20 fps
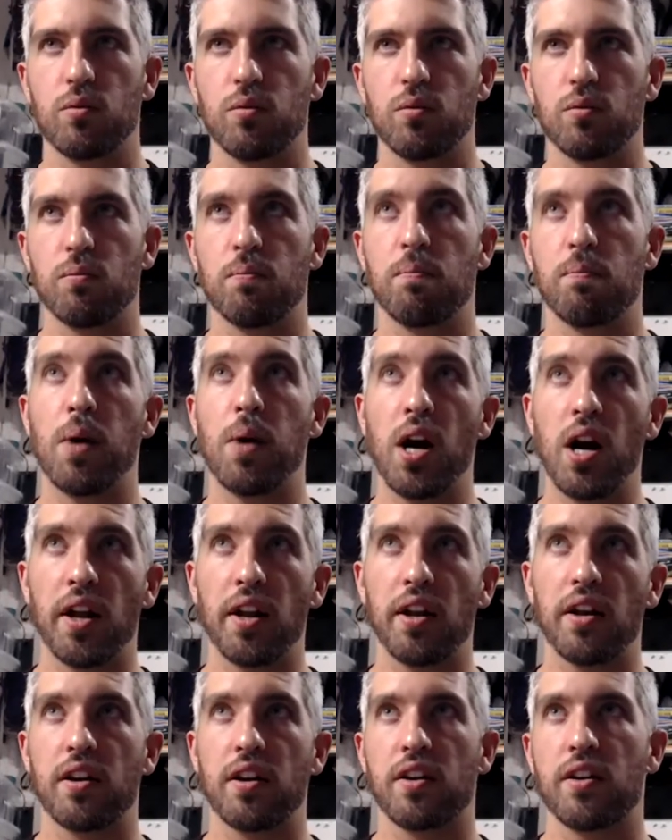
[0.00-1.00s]
but
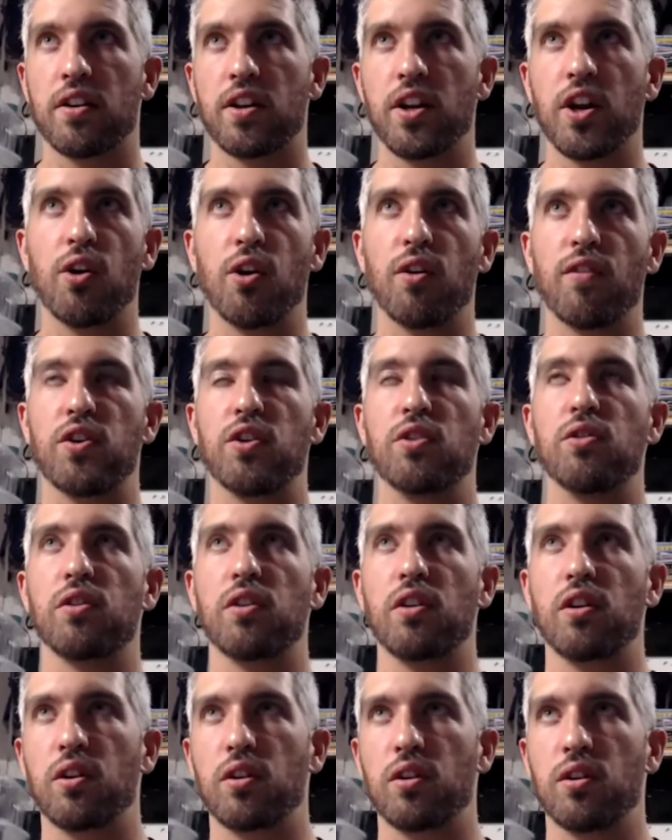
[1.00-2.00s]
if
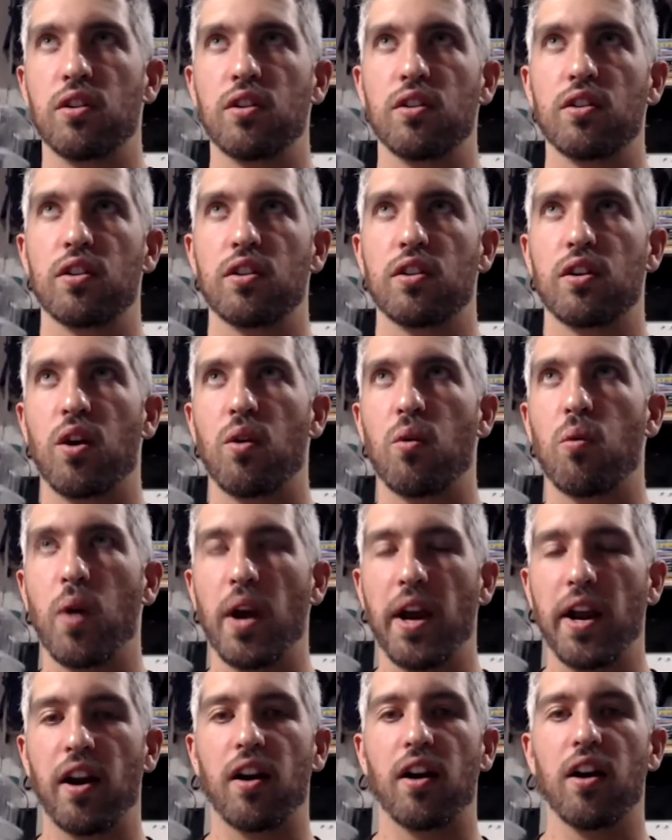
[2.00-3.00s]
you're
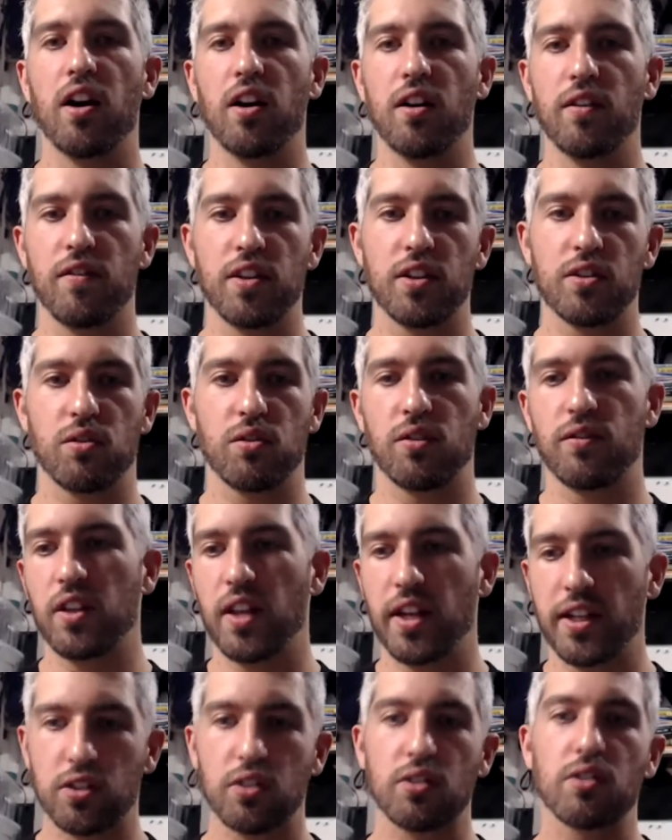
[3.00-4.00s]
aware of the sort of
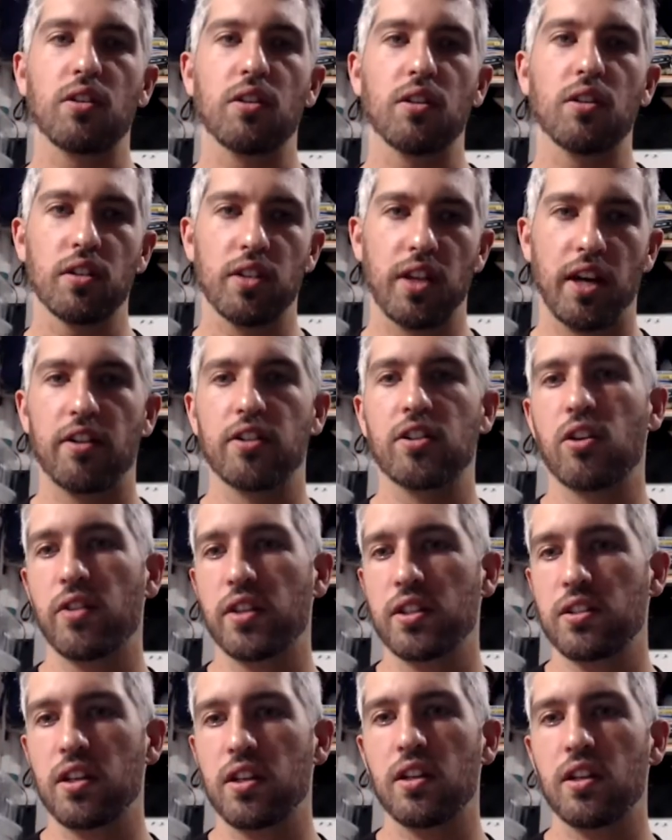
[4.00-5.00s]
electrical
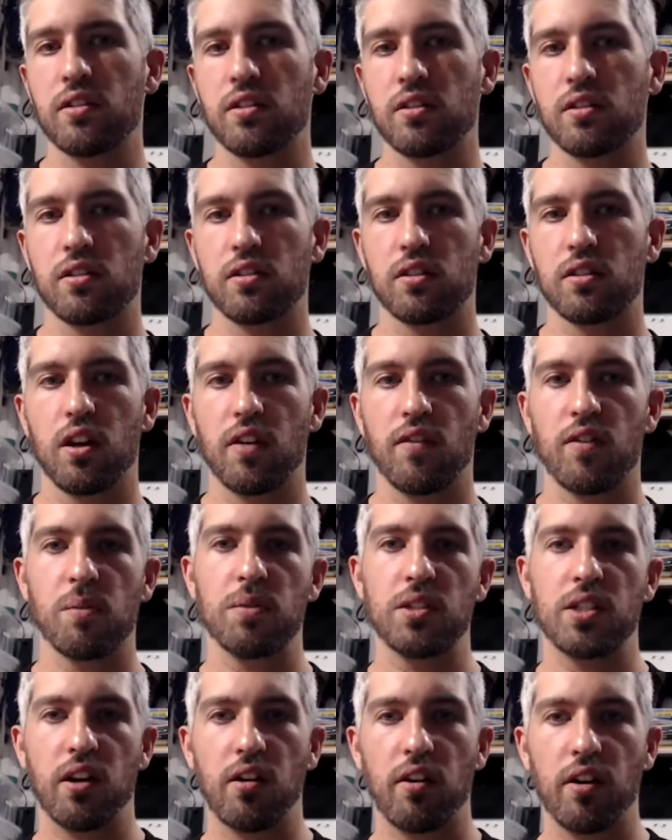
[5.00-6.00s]
characteristics of the
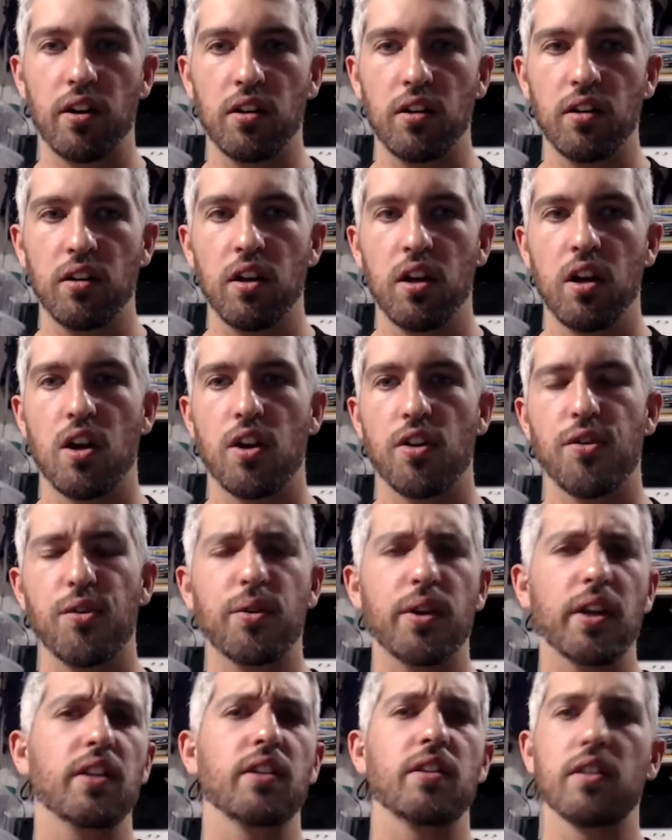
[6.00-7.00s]
material, you
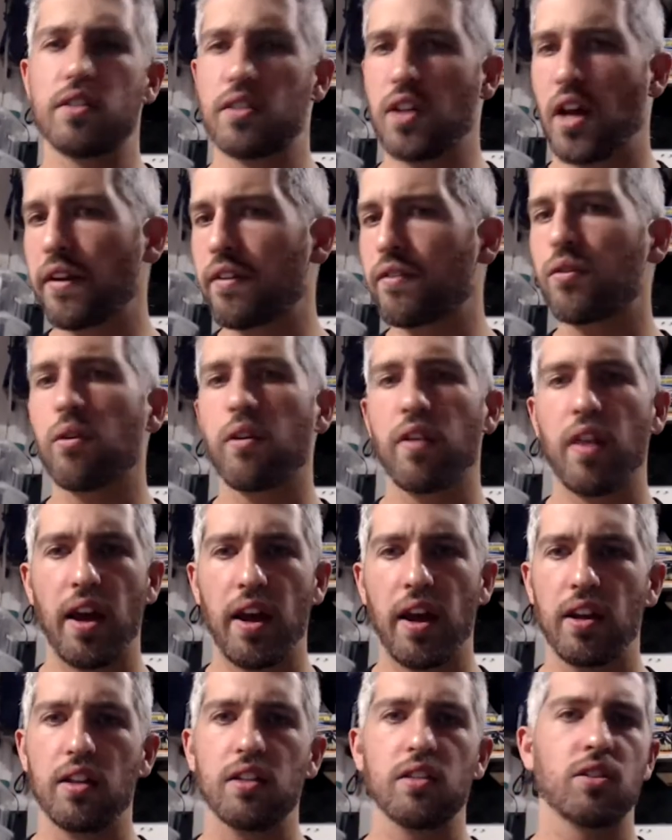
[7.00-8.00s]
can design for
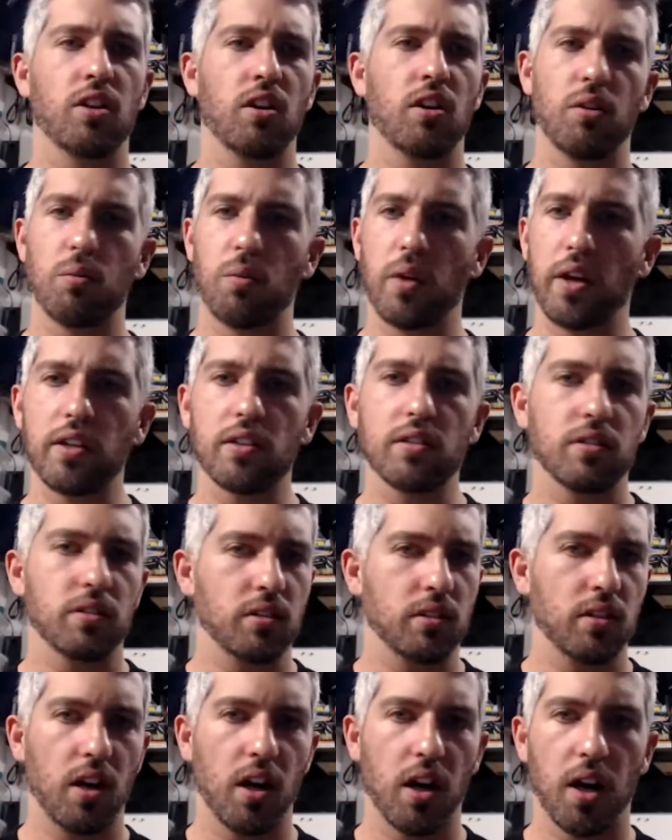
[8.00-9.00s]
that in certain
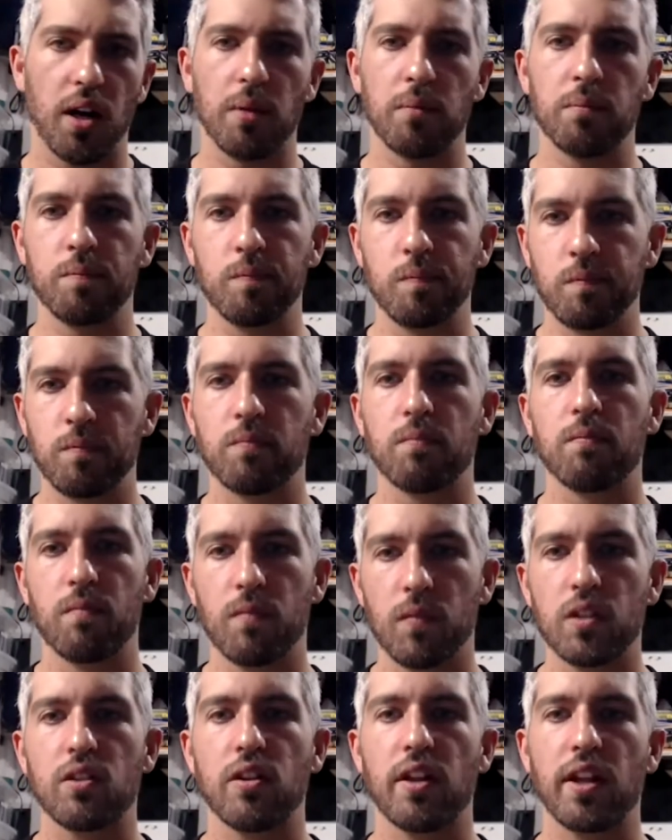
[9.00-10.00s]
ways.
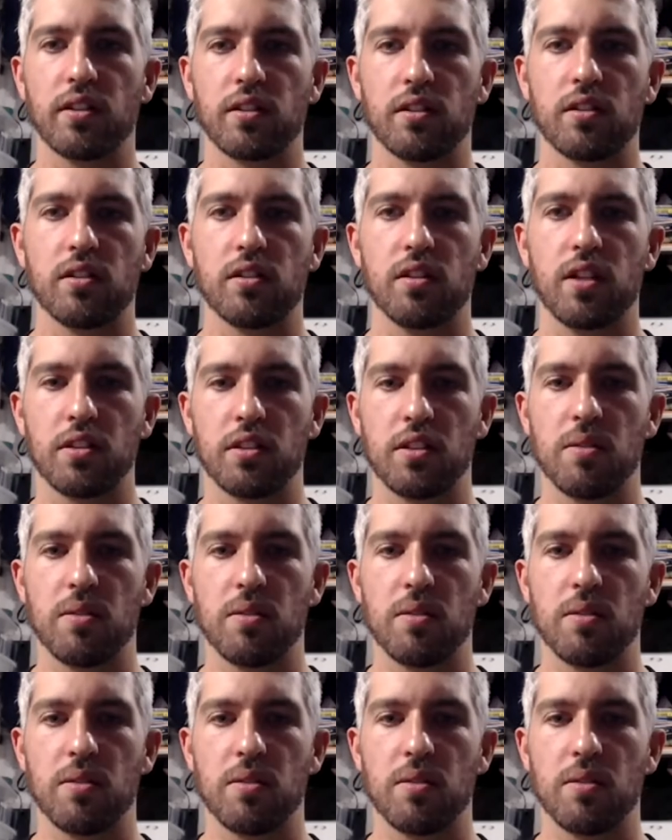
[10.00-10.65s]
So that's the